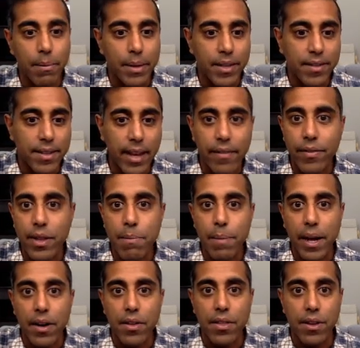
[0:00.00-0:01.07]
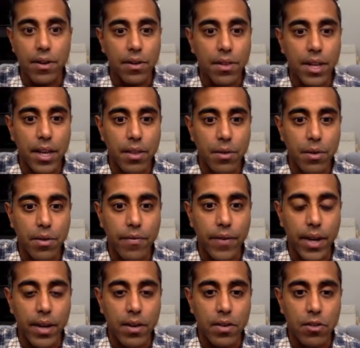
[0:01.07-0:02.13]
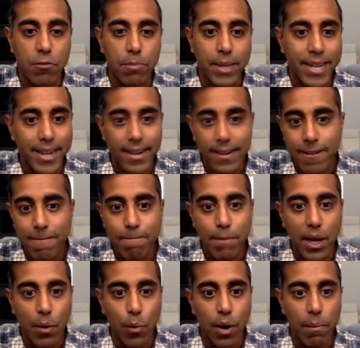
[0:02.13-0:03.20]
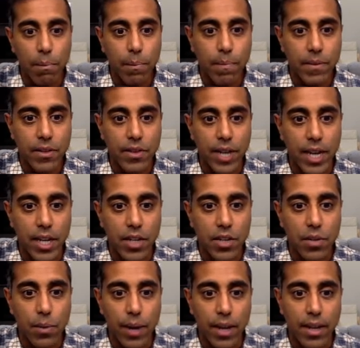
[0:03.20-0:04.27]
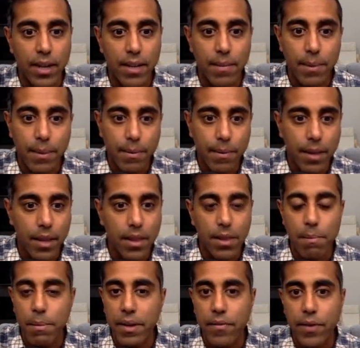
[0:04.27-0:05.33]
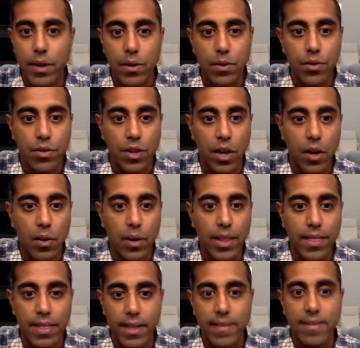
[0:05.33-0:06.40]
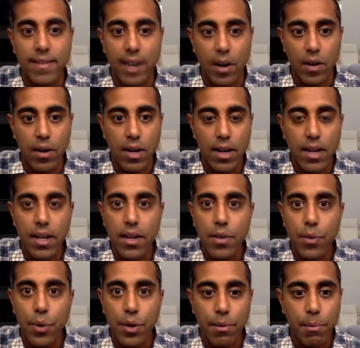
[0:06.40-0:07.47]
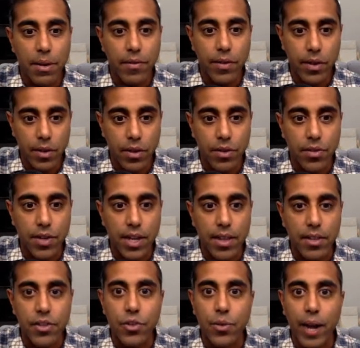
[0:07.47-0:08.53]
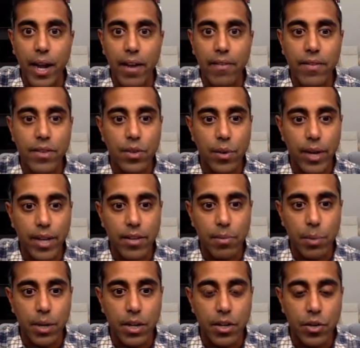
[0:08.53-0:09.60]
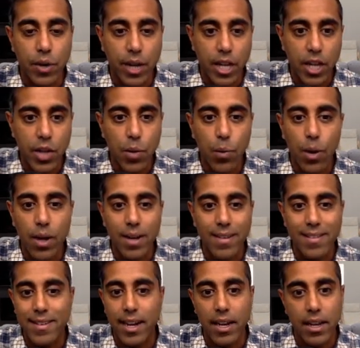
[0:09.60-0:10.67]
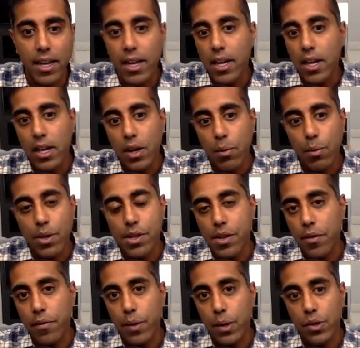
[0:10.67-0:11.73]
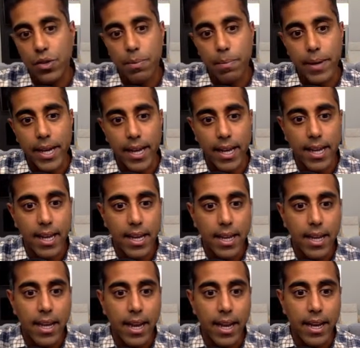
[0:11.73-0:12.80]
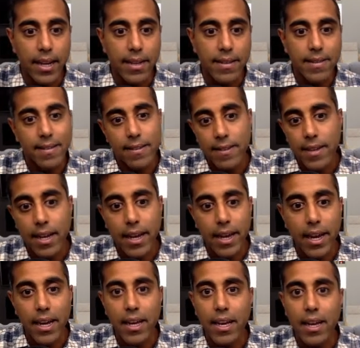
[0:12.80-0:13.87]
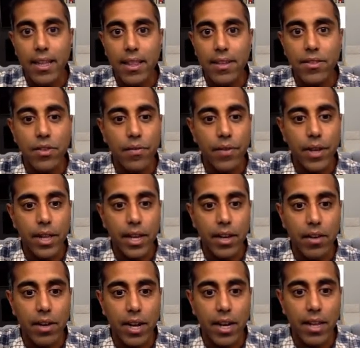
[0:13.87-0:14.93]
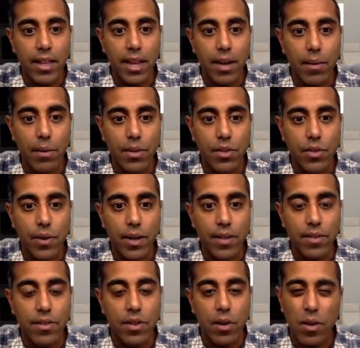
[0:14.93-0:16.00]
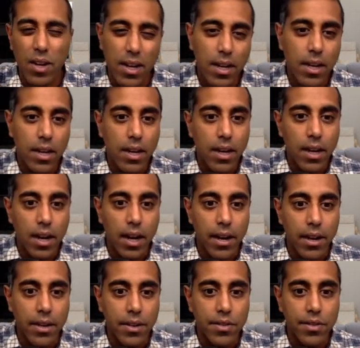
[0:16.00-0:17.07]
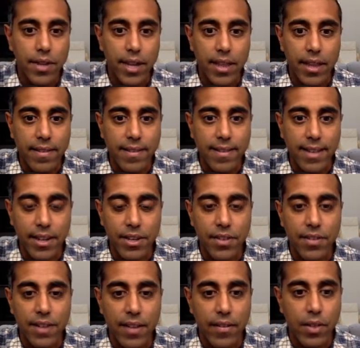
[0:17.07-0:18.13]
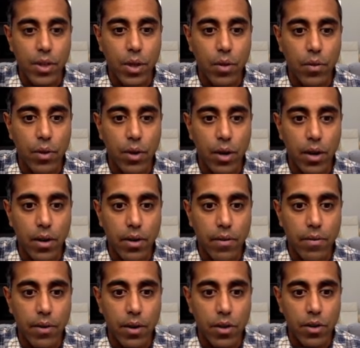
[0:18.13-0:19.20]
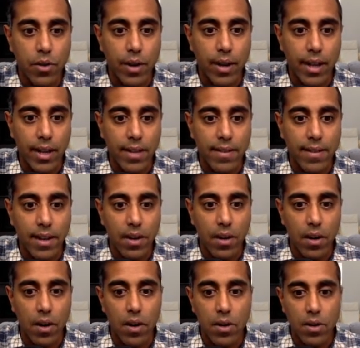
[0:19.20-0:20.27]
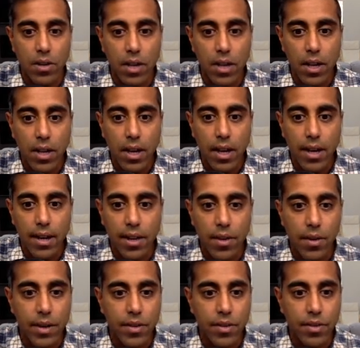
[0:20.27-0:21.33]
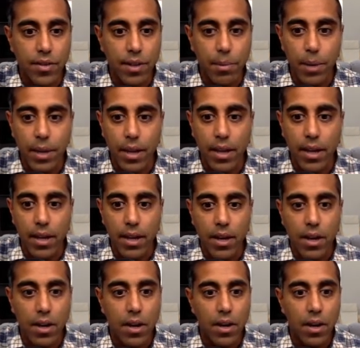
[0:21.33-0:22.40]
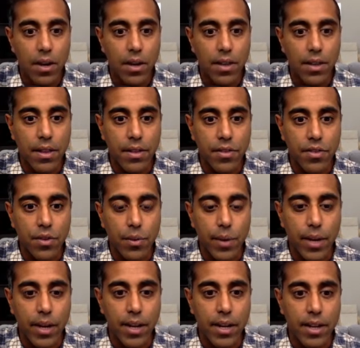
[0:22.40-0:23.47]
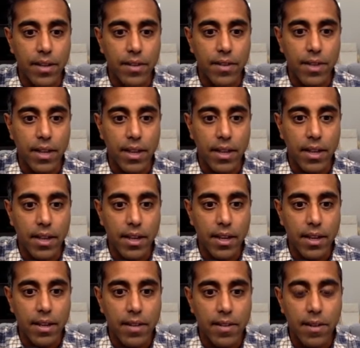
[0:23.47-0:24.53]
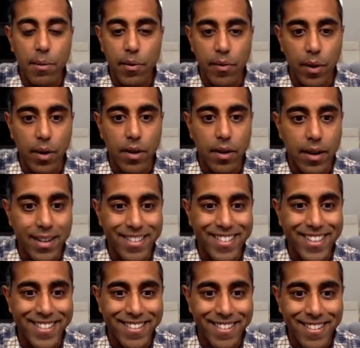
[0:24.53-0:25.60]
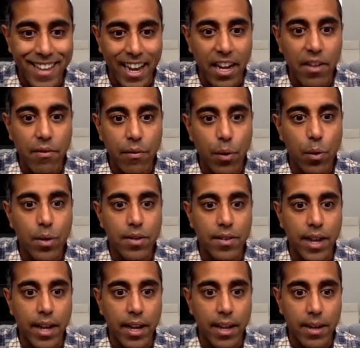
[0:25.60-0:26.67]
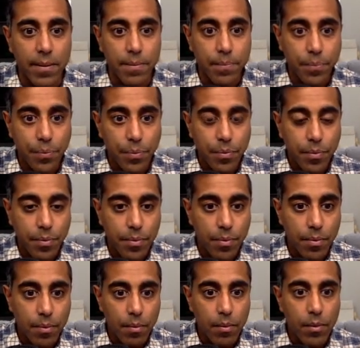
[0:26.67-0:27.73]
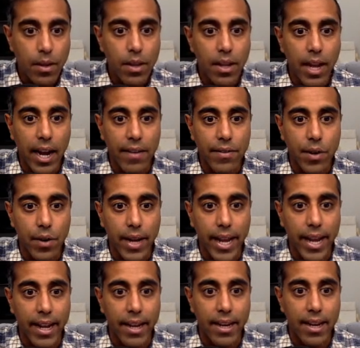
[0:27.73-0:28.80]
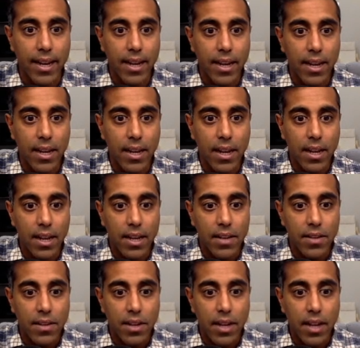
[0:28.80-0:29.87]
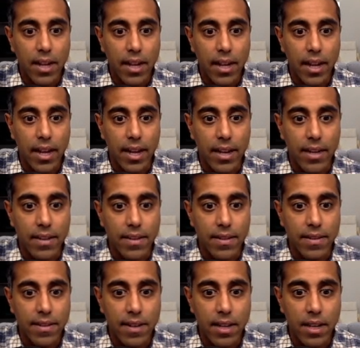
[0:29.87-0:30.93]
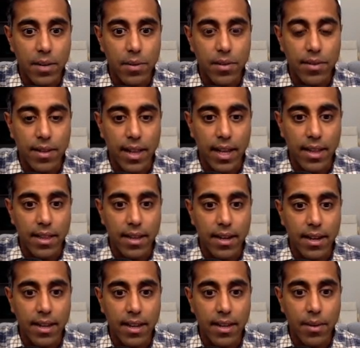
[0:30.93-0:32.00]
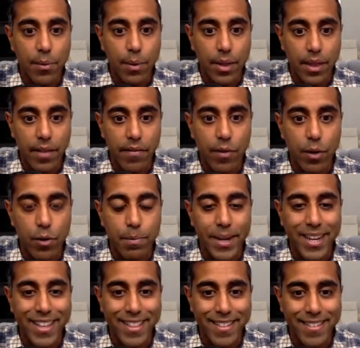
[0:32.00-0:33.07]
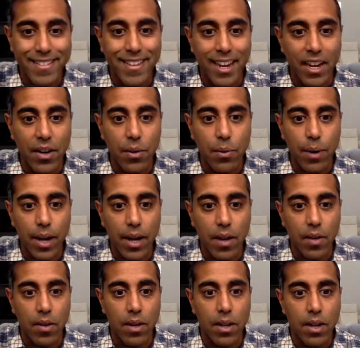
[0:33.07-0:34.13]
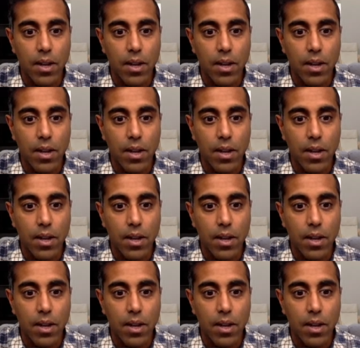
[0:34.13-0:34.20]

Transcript: He's definitely better than all the other defenders, but at what stage, right? The midfielders go, it thins out throughout the midfield, you'll see in this draft, so it gets pretty tricky. You want a stud with your first pick, and at least you feel like you're getting that with Trent. So I understand that selection. 7th overall for a Trent Alexander-Arnold. Another interesting pick on this screen is the Timo Werner is the 2nd forward taken after Kane, and he was selected with the first pick in the 2nd round.